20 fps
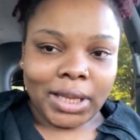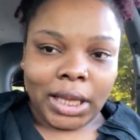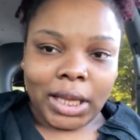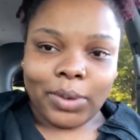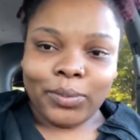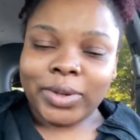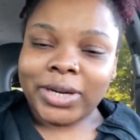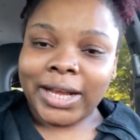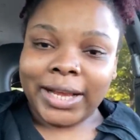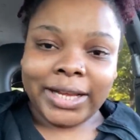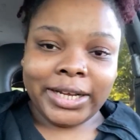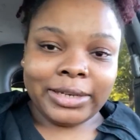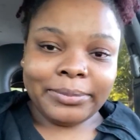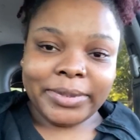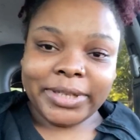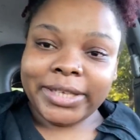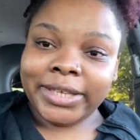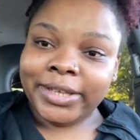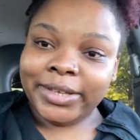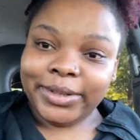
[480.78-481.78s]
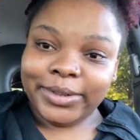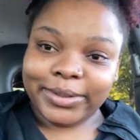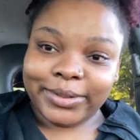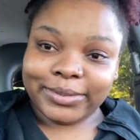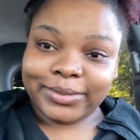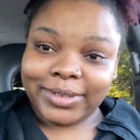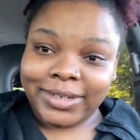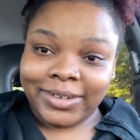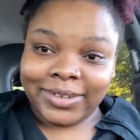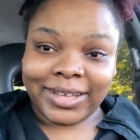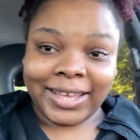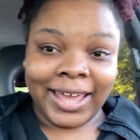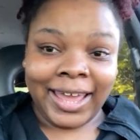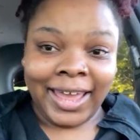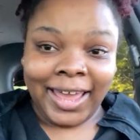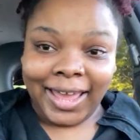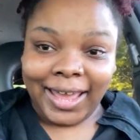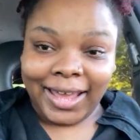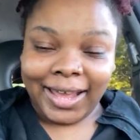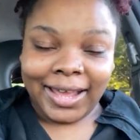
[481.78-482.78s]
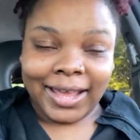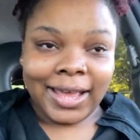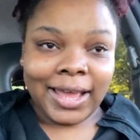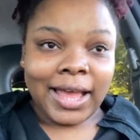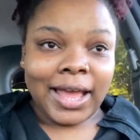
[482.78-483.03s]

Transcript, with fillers: we're not here to be cute, okay?